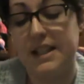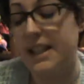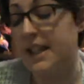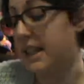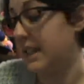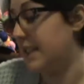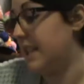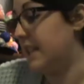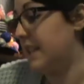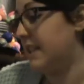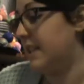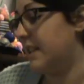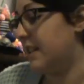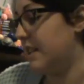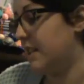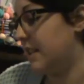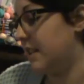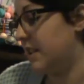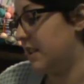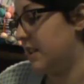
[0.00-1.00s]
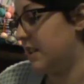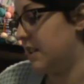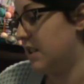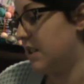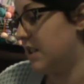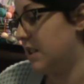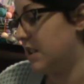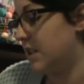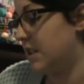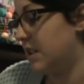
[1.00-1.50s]
to get I
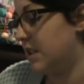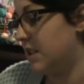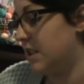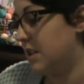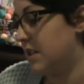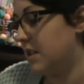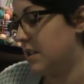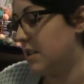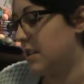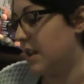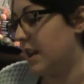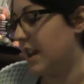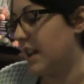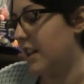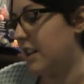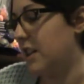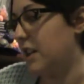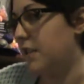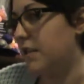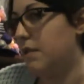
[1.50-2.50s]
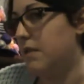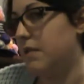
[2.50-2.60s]
had a